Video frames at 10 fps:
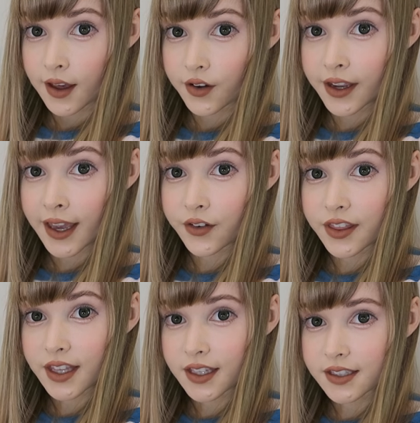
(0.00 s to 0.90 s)
Alright,
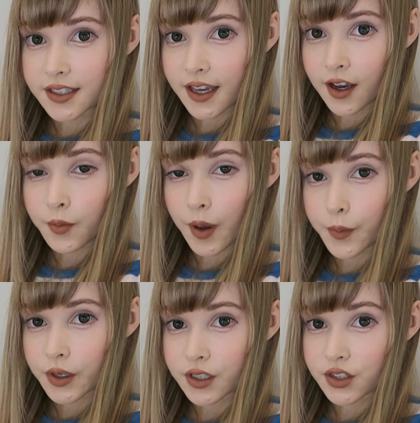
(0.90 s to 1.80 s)
everything is set up.
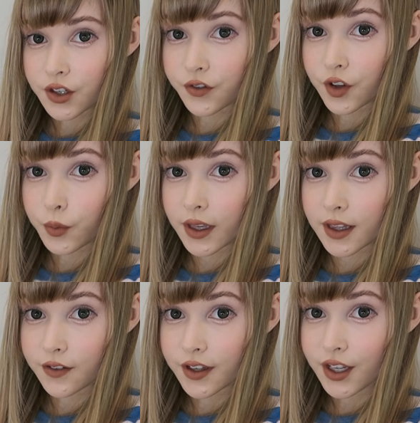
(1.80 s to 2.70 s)
I'm going to start
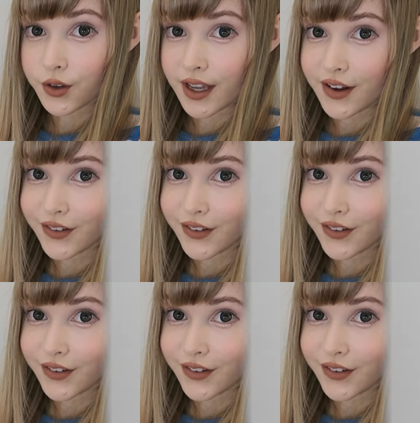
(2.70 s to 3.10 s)
filming the video now.